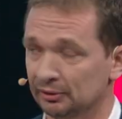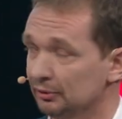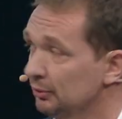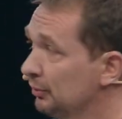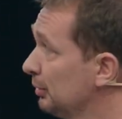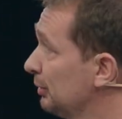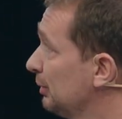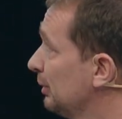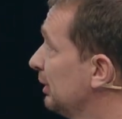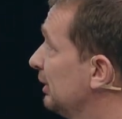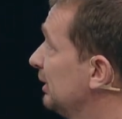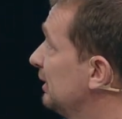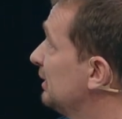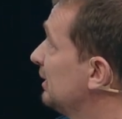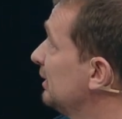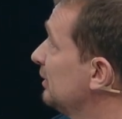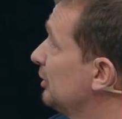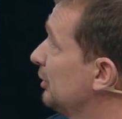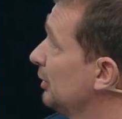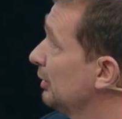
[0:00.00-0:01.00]
so this
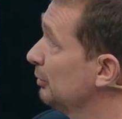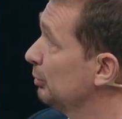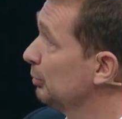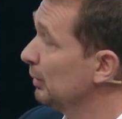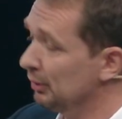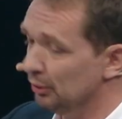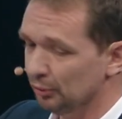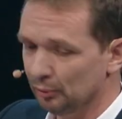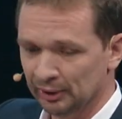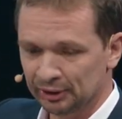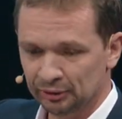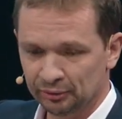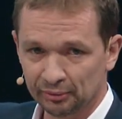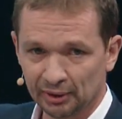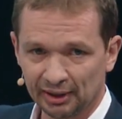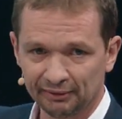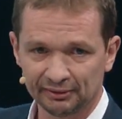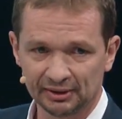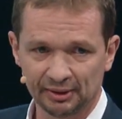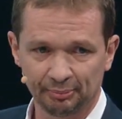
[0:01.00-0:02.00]
is what you
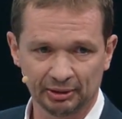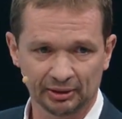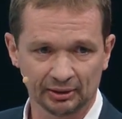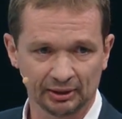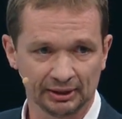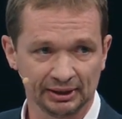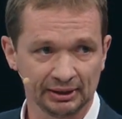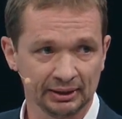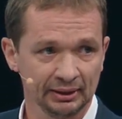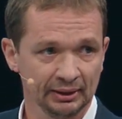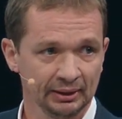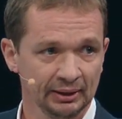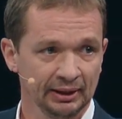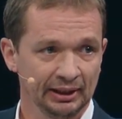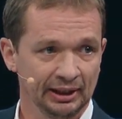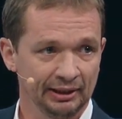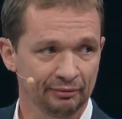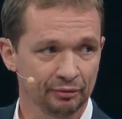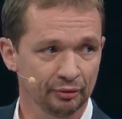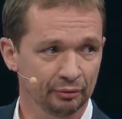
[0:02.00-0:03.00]
have typically
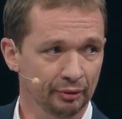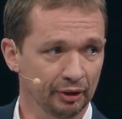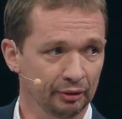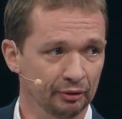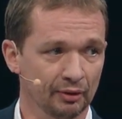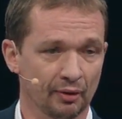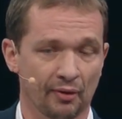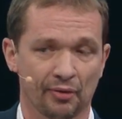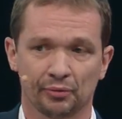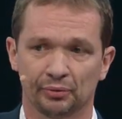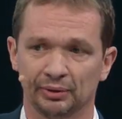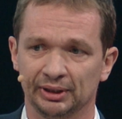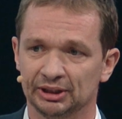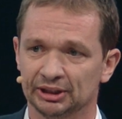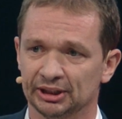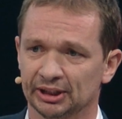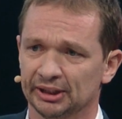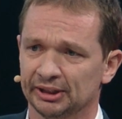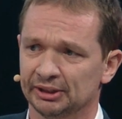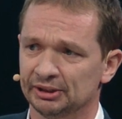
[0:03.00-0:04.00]
if you run 3
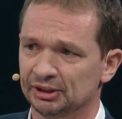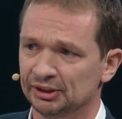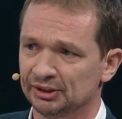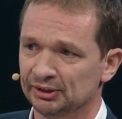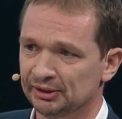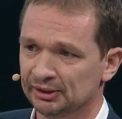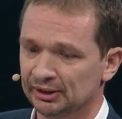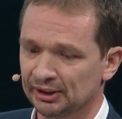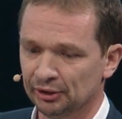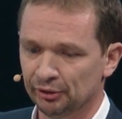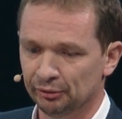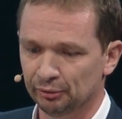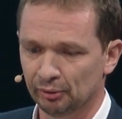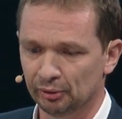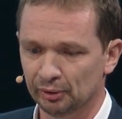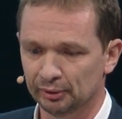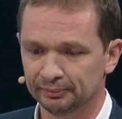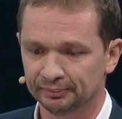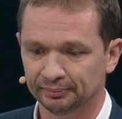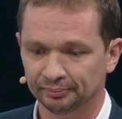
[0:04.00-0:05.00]
challenges in a
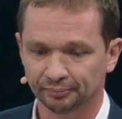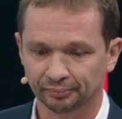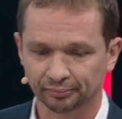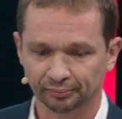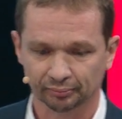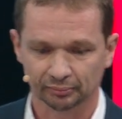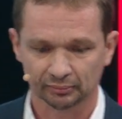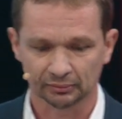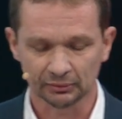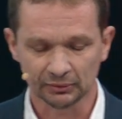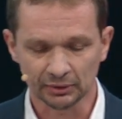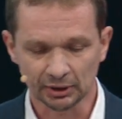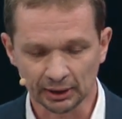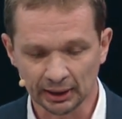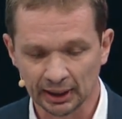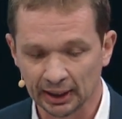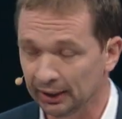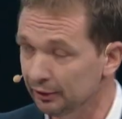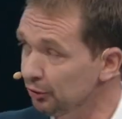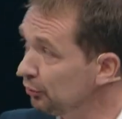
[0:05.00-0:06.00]
row,
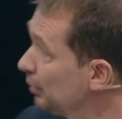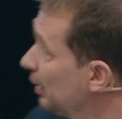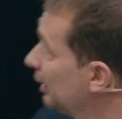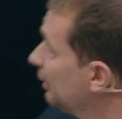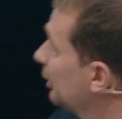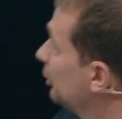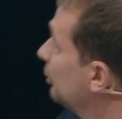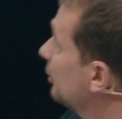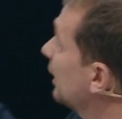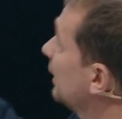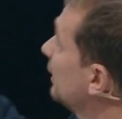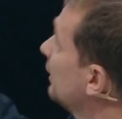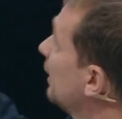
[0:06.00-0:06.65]
and you can